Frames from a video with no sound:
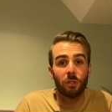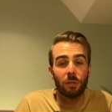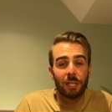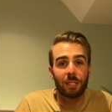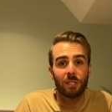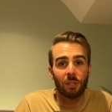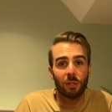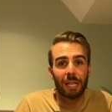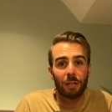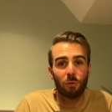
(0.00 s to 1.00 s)
do this so you can
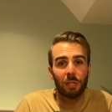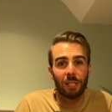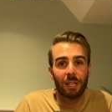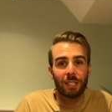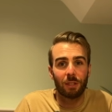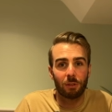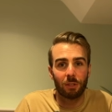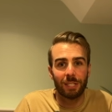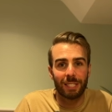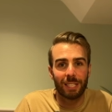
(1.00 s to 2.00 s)
get a really nice
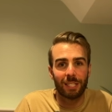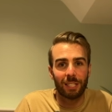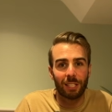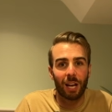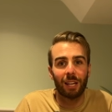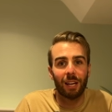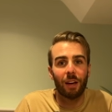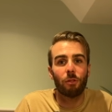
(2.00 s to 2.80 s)
consistent color